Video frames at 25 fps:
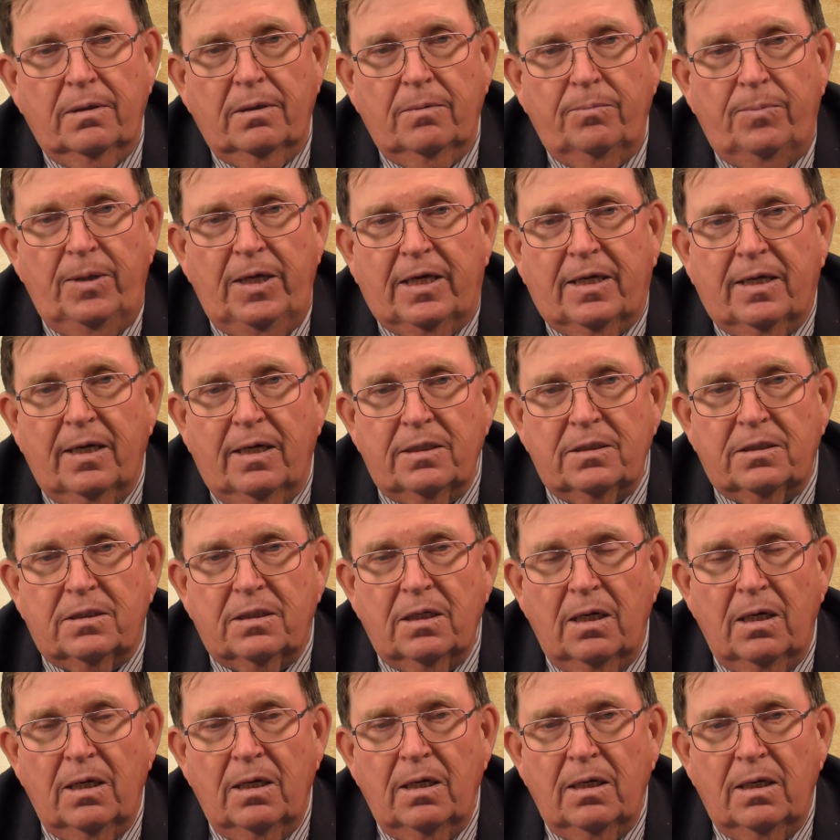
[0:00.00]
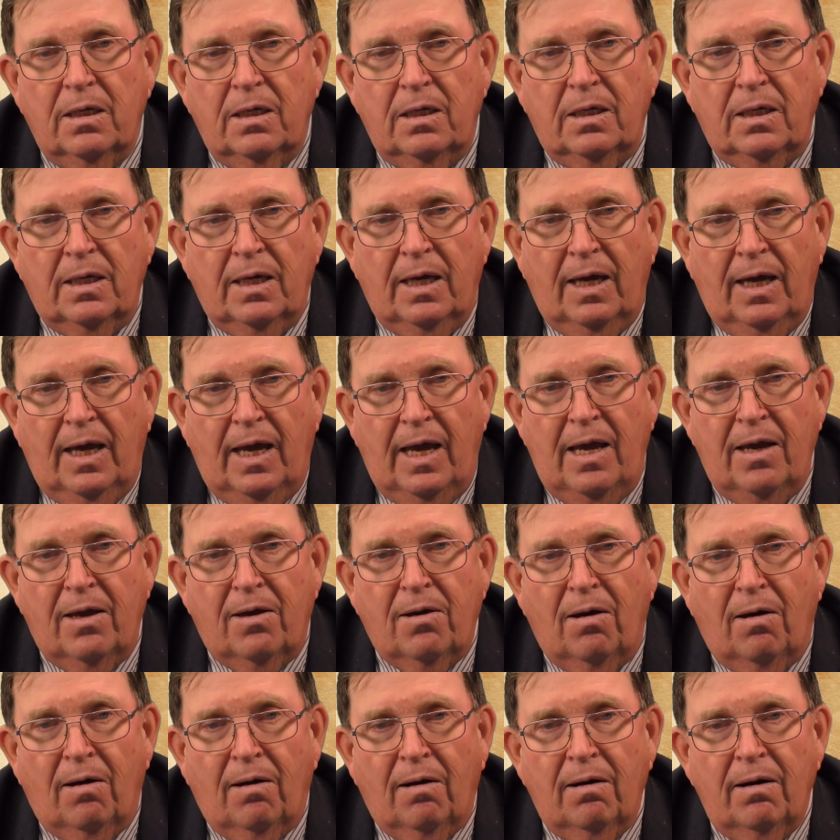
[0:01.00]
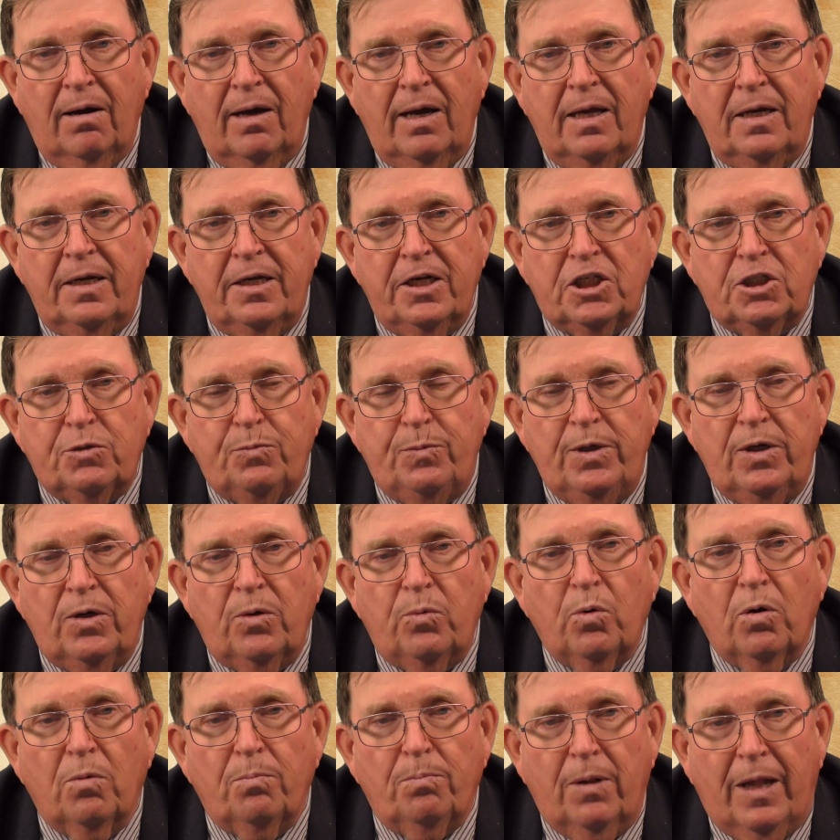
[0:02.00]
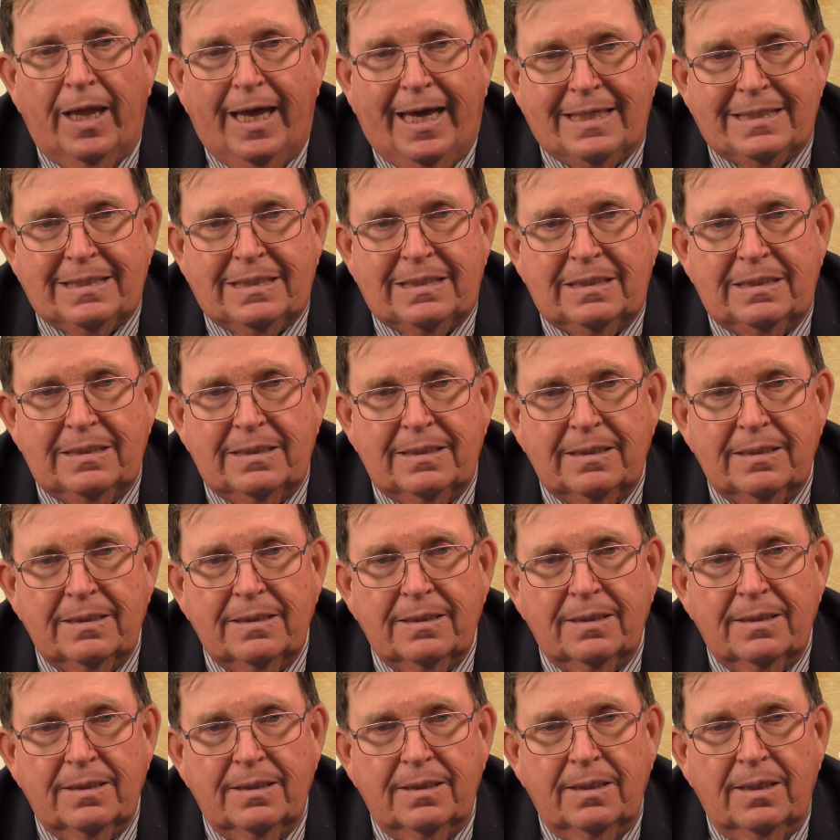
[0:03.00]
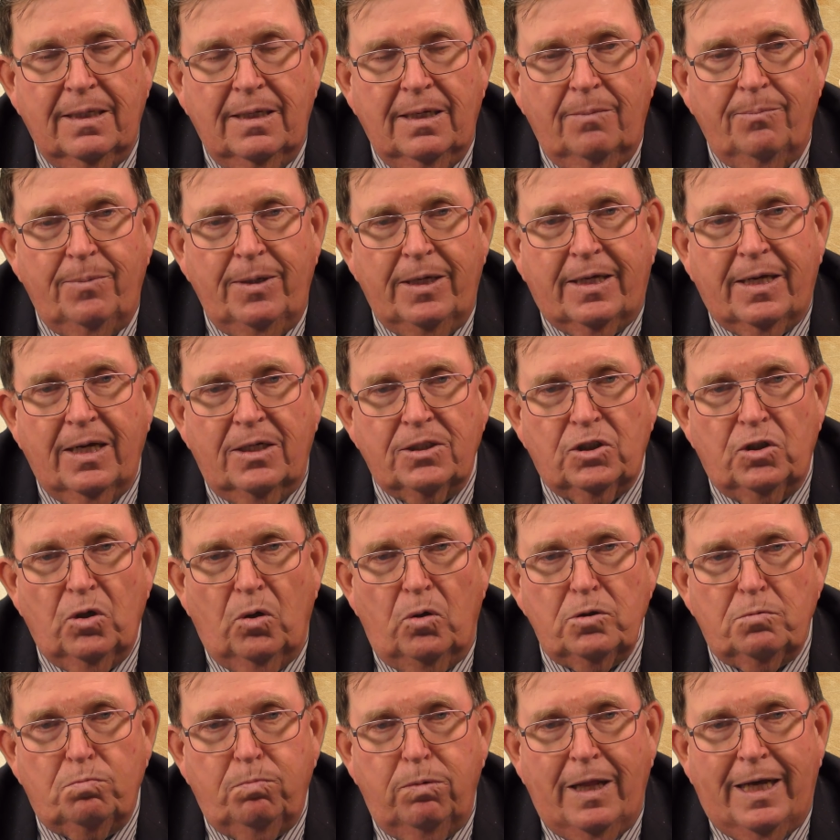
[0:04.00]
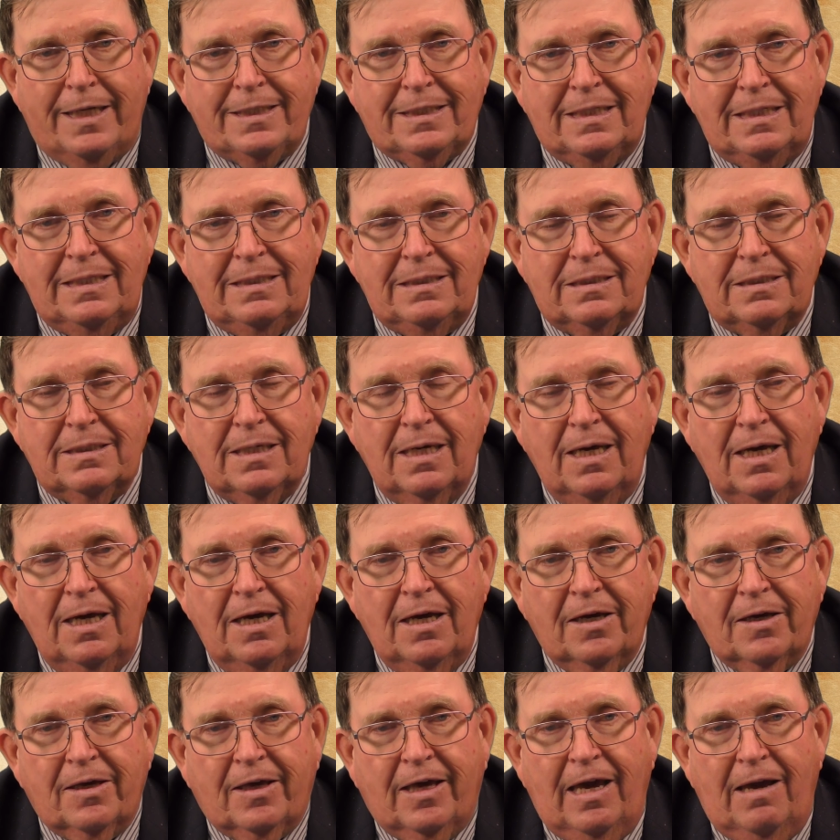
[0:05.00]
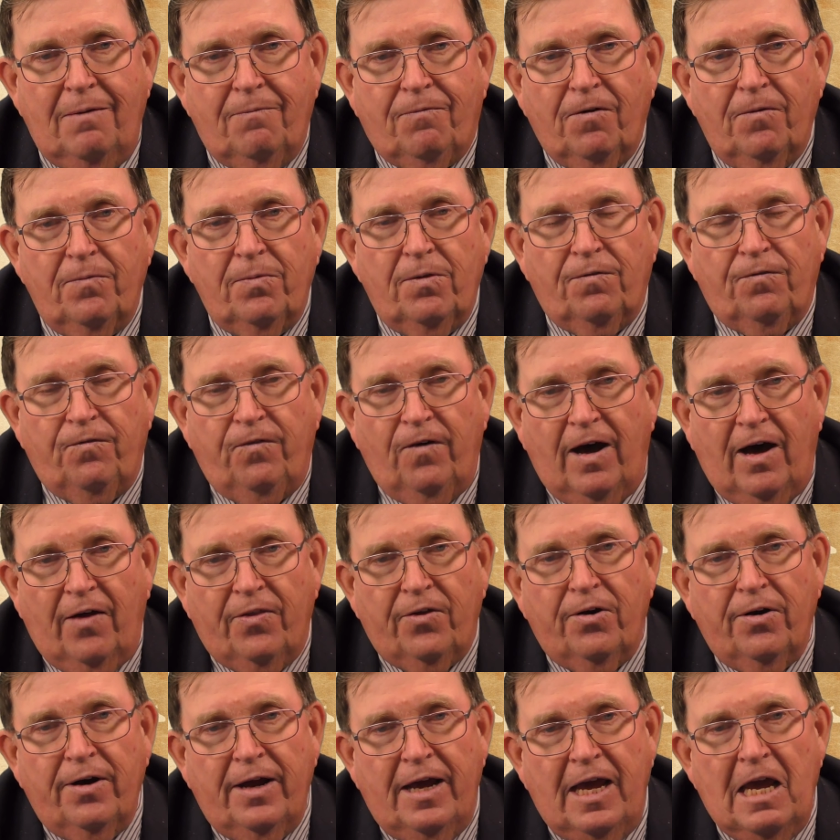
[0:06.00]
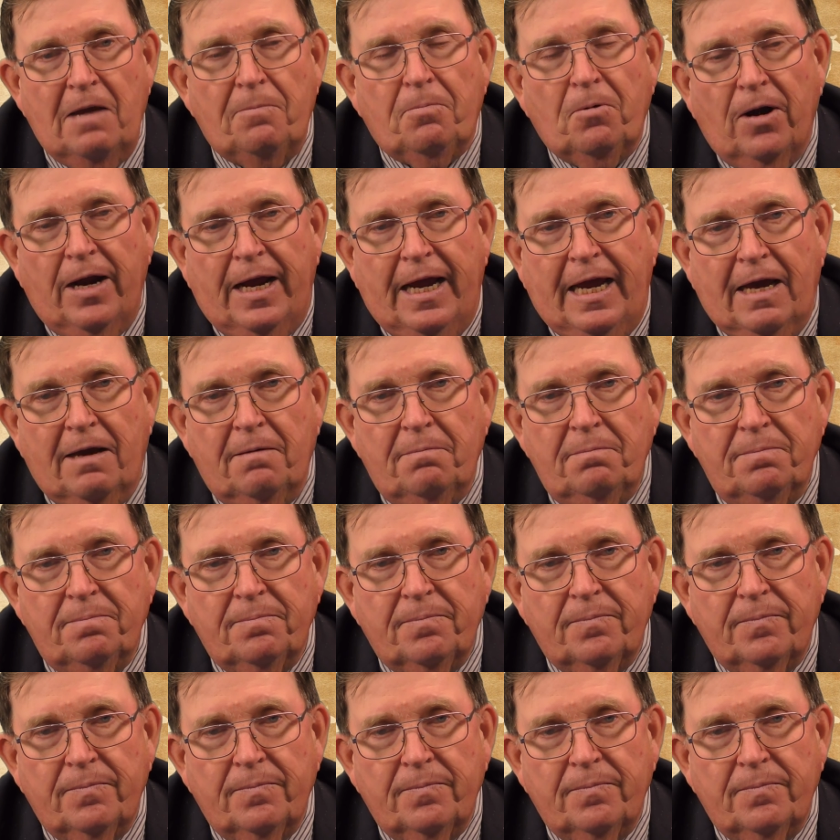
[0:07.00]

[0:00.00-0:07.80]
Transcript: Because Hagar and Ishmael were blessed. Because those blessings came from the father Abraham,